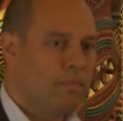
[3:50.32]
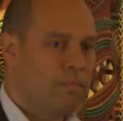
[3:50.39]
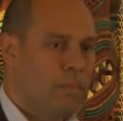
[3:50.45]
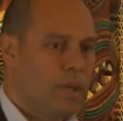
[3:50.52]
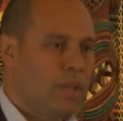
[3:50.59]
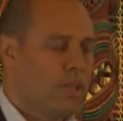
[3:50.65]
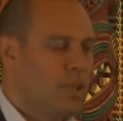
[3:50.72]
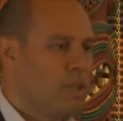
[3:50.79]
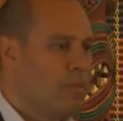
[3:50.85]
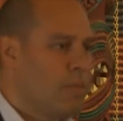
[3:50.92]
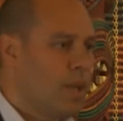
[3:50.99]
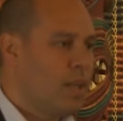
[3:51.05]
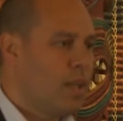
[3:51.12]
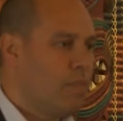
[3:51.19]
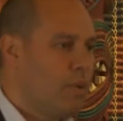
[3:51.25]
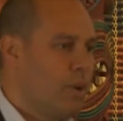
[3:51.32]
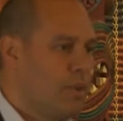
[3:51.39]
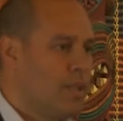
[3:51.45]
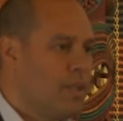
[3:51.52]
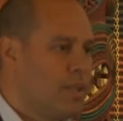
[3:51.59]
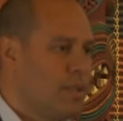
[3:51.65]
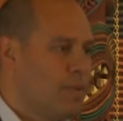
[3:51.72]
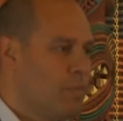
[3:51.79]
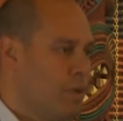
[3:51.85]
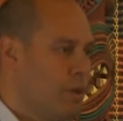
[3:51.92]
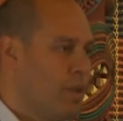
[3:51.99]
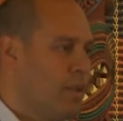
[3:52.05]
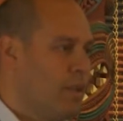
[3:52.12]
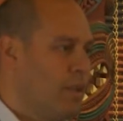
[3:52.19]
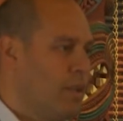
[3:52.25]
my decision-making processes
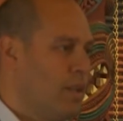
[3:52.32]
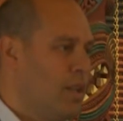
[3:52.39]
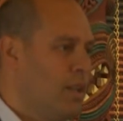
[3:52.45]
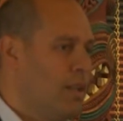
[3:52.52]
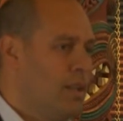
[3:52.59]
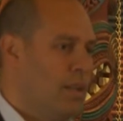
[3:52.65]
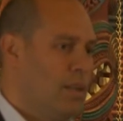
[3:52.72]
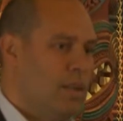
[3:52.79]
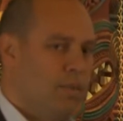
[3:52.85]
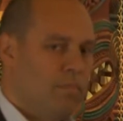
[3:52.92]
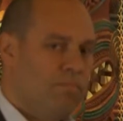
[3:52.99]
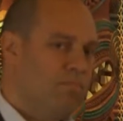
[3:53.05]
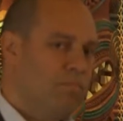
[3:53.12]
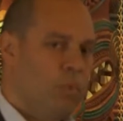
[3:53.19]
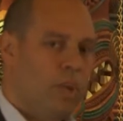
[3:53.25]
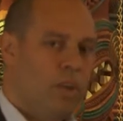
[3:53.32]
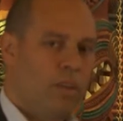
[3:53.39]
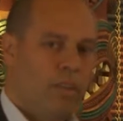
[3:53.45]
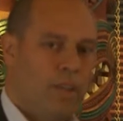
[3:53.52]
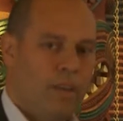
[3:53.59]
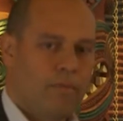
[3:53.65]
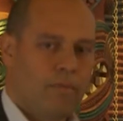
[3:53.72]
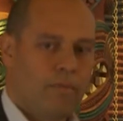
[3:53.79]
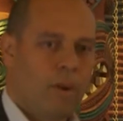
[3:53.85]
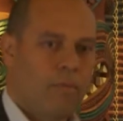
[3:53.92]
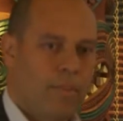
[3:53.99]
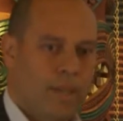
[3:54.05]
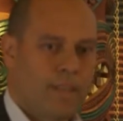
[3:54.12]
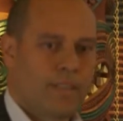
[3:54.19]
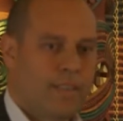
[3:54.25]
prior to 30 were not that
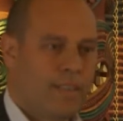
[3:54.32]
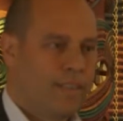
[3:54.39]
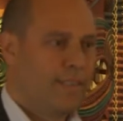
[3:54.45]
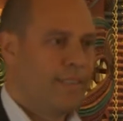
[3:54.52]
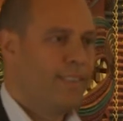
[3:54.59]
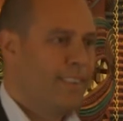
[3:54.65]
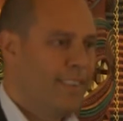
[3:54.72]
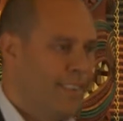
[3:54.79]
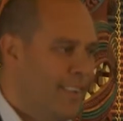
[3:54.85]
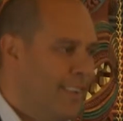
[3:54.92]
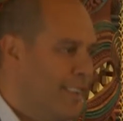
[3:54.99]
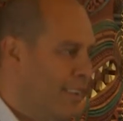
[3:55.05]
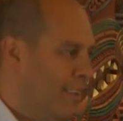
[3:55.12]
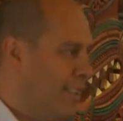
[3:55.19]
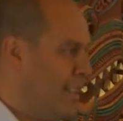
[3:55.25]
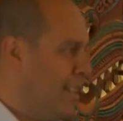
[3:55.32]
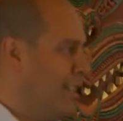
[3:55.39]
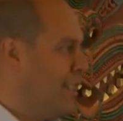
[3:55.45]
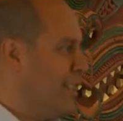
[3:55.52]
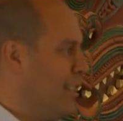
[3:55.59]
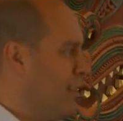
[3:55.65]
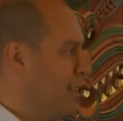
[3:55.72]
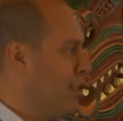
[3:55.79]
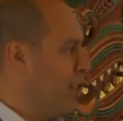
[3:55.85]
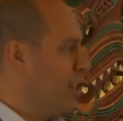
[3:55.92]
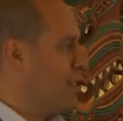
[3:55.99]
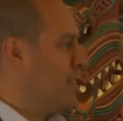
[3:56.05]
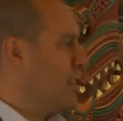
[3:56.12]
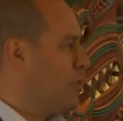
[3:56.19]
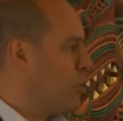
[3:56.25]
robust. I tended to do
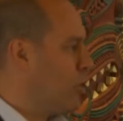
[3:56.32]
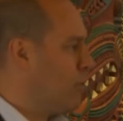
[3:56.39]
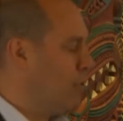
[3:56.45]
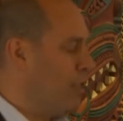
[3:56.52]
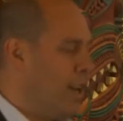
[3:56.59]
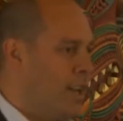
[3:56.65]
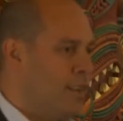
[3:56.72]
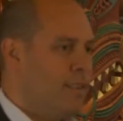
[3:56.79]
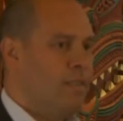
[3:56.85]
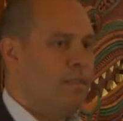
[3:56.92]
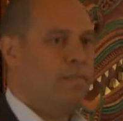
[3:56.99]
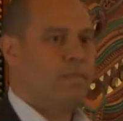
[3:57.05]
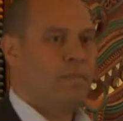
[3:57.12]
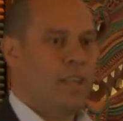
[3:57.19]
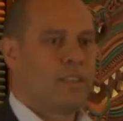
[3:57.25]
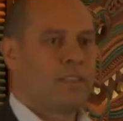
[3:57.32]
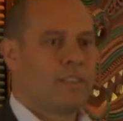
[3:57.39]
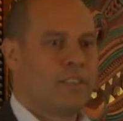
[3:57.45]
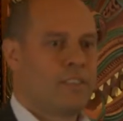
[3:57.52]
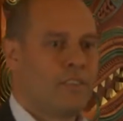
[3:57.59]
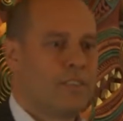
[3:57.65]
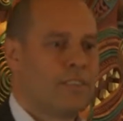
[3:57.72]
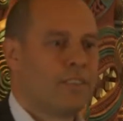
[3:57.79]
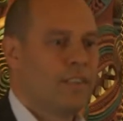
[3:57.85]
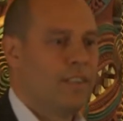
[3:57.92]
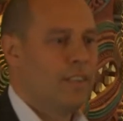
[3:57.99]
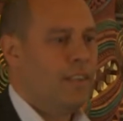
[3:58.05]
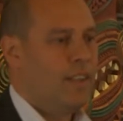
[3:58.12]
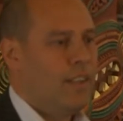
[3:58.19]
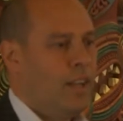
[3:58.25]
things at the drop of a hat and make decisions.
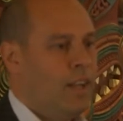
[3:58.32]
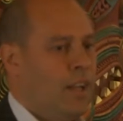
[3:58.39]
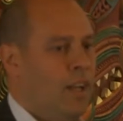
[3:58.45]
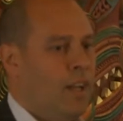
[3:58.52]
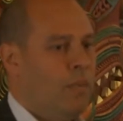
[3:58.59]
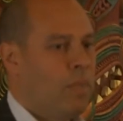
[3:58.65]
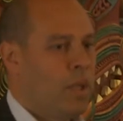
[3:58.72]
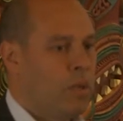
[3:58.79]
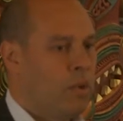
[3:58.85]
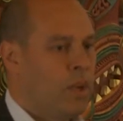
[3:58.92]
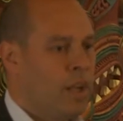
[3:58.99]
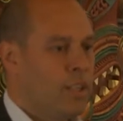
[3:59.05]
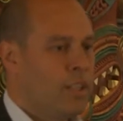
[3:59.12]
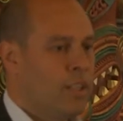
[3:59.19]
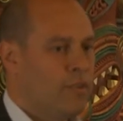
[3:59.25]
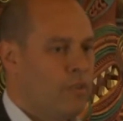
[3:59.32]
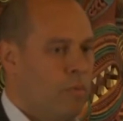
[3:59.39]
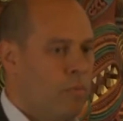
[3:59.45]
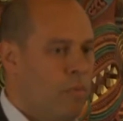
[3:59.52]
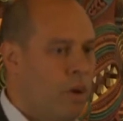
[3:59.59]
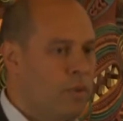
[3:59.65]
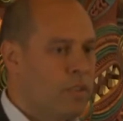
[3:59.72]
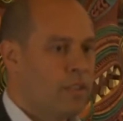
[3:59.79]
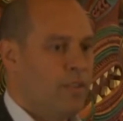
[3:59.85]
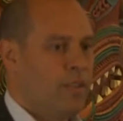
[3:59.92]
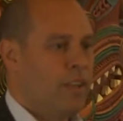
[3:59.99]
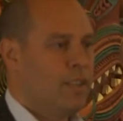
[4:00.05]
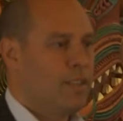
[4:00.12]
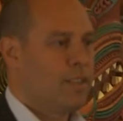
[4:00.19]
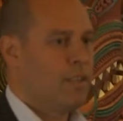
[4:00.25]
But the reality is, for most of
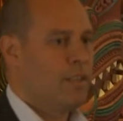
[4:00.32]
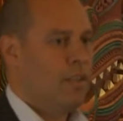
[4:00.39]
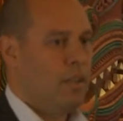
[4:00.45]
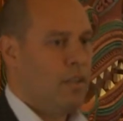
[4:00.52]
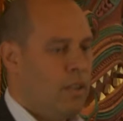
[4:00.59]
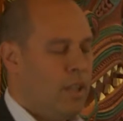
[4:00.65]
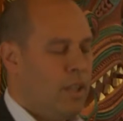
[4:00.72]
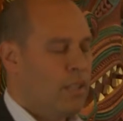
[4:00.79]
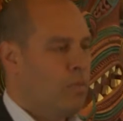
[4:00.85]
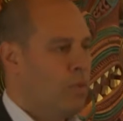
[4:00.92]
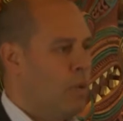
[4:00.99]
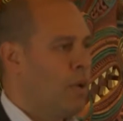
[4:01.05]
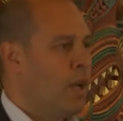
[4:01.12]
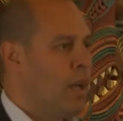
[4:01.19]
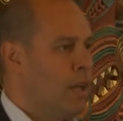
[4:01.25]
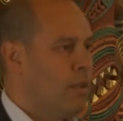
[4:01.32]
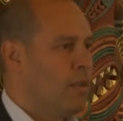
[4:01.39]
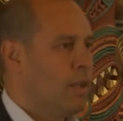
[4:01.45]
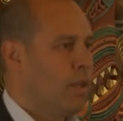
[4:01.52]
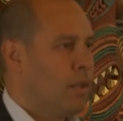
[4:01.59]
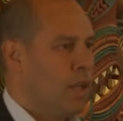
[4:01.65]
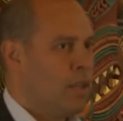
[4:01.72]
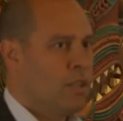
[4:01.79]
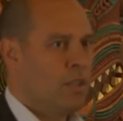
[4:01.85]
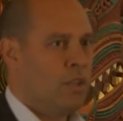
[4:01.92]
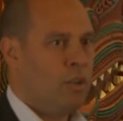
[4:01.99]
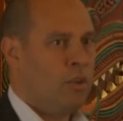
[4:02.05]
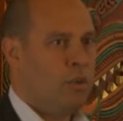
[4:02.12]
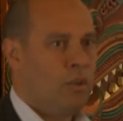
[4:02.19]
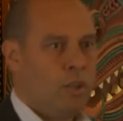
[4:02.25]
us, that's where we are living. And
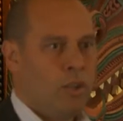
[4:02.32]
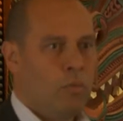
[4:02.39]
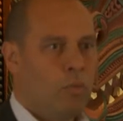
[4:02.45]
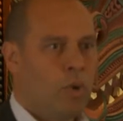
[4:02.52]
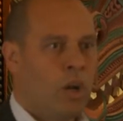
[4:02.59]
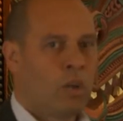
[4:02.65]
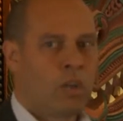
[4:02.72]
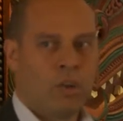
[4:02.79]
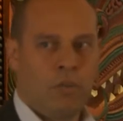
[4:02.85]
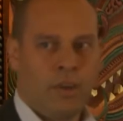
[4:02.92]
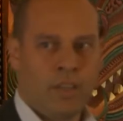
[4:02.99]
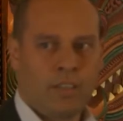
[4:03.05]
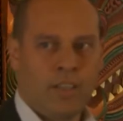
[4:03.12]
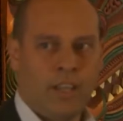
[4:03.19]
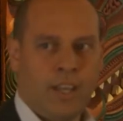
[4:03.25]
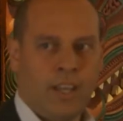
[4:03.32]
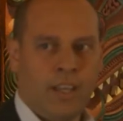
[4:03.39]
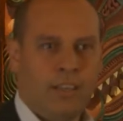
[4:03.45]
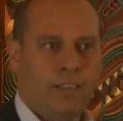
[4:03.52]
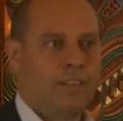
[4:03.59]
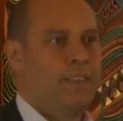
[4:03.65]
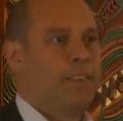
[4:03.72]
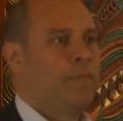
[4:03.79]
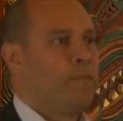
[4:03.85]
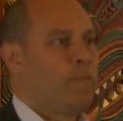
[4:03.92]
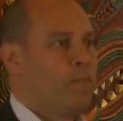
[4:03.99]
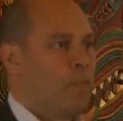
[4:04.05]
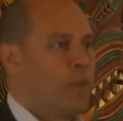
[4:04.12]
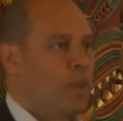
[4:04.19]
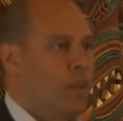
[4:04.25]
so when I look around today,
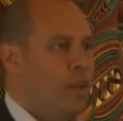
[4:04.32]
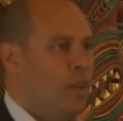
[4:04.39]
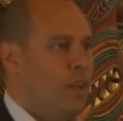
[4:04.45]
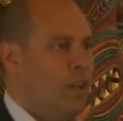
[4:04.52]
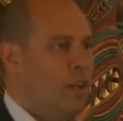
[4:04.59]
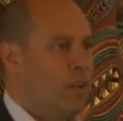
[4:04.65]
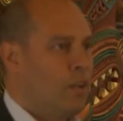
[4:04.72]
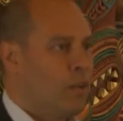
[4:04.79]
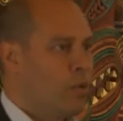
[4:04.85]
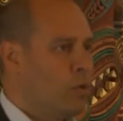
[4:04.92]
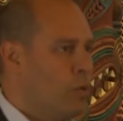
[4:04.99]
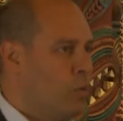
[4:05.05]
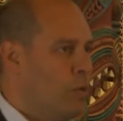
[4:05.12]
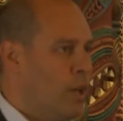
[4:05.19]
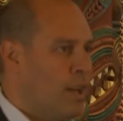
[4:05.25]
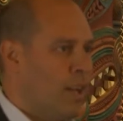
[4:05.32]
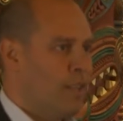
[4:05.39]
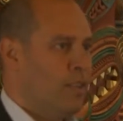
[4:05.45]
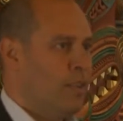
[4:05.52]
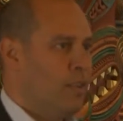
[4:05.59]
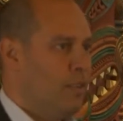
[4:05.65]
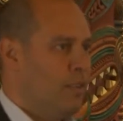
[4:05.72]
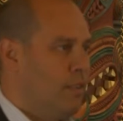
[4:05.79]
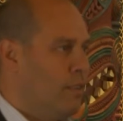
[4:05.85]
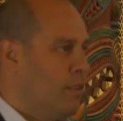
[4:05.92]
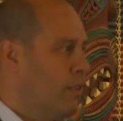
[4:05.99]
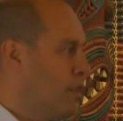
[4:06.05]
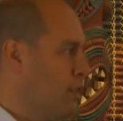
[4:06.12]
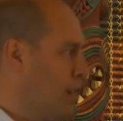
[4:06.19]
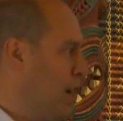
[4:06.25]
ko wai rātou,
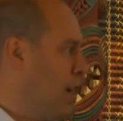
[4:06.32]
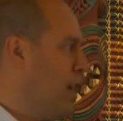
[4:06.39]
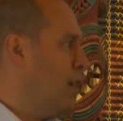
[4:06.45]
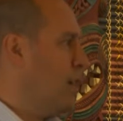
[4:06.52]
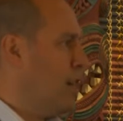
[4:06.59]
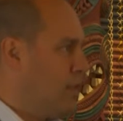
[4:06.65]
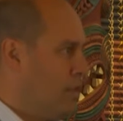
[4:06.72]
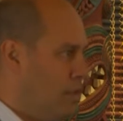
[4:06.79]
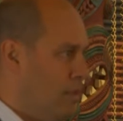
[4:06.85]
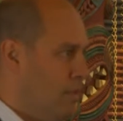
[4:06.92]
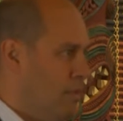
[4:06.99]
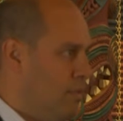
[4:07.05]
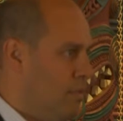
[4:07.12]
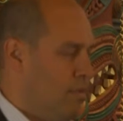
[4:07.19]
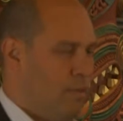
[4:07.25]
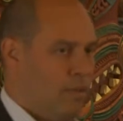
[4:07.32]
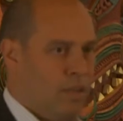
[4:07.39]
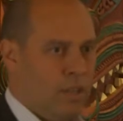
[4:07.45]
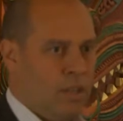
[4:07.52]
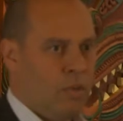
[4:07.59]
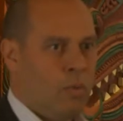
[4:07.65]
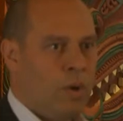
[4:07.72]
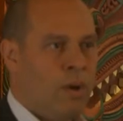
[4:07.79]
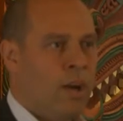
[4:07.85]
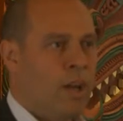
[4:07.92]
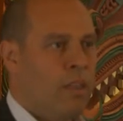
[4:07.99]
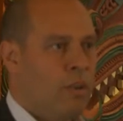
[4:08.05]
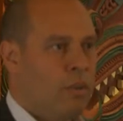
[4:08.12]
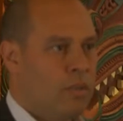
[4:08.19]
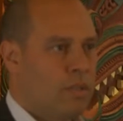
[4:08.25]
kei hea rātou. Where
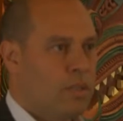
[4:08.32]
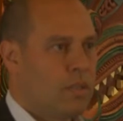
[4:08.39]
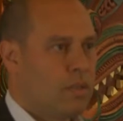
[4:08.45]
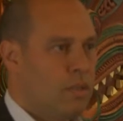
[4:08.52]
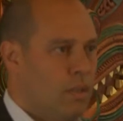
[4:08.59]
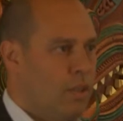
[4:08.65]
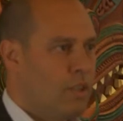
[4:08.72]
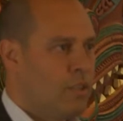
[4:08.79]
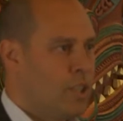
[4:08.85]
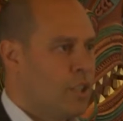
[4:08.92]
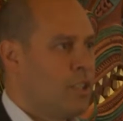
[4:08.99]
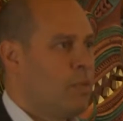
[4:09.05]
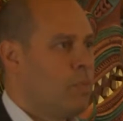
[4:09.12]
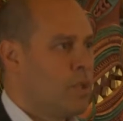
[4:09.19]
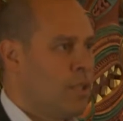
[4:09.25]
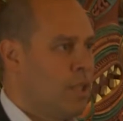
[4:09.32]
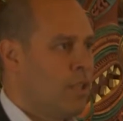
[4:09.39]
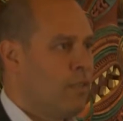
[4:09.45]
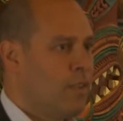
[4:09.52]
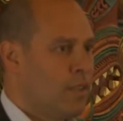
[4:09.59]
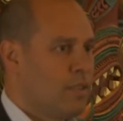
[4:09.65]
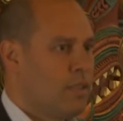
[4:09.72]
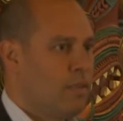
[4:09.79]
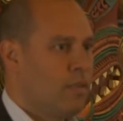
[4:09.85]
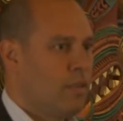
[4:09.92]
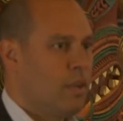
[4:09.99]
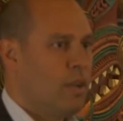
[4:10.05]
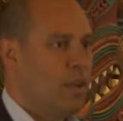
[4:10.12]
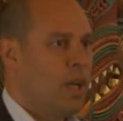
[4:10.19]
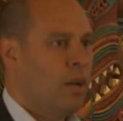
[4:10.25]
are those 60% of us?
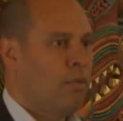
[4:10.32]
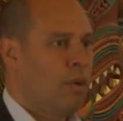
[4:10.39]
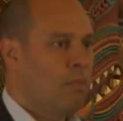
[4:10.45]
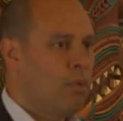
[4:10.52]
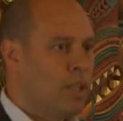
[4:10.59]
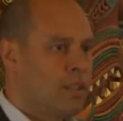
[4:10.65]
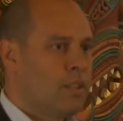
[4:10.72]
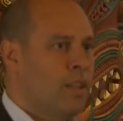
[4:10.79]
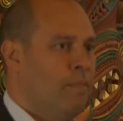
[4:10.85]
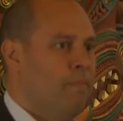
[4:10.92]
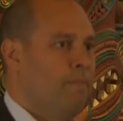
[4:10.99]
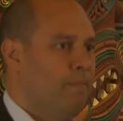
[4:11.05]
How do we reach them?